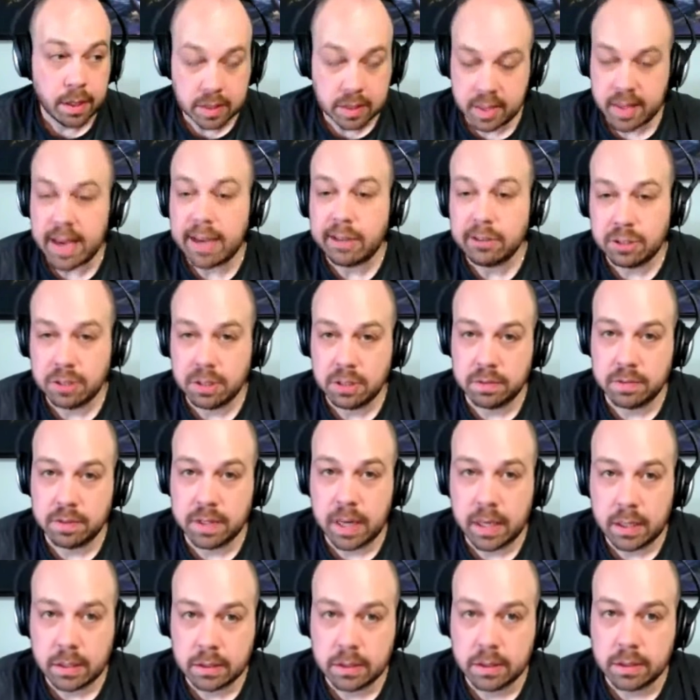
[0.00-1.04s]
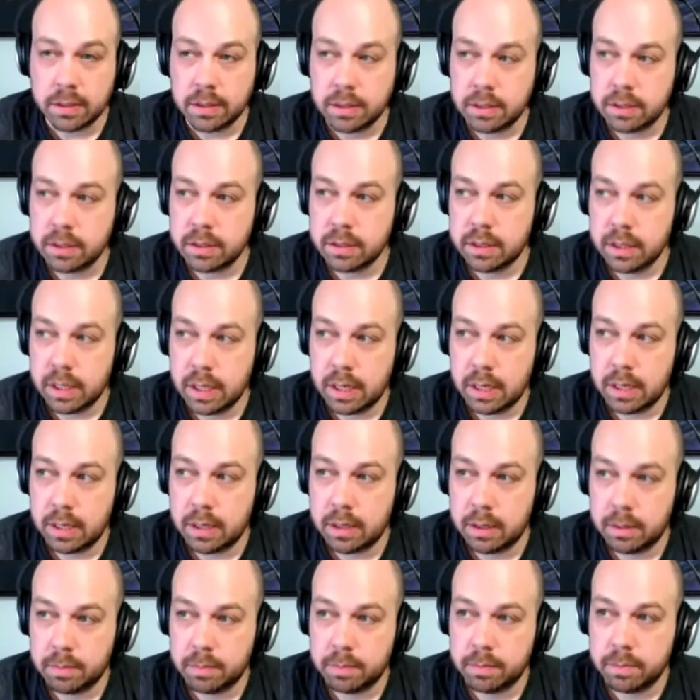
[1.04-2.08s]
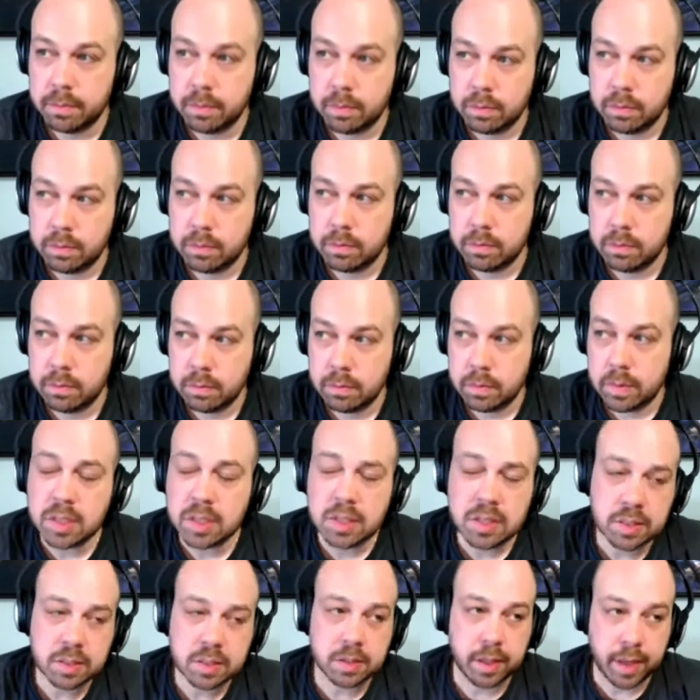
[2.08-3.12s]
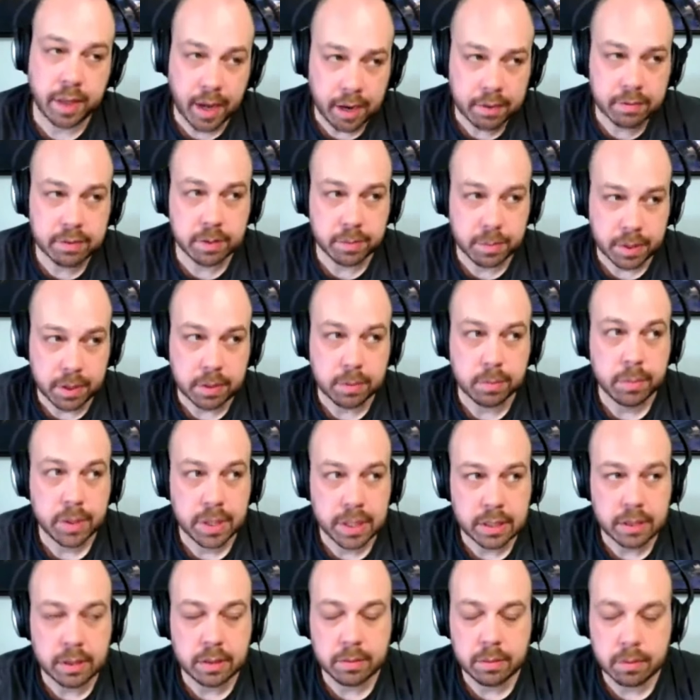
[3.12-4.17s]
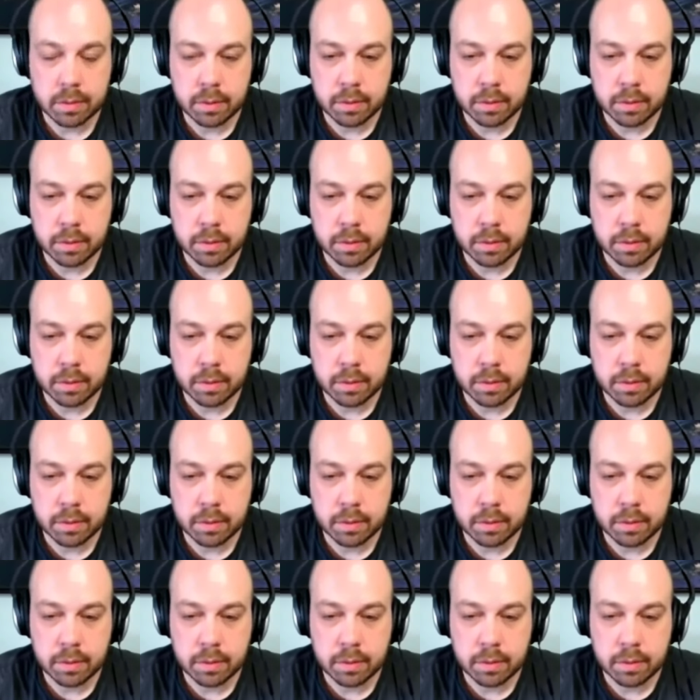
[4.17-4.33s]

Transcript: It's thousands of dollars. Um, doesn't necessarily have to be. But yeah,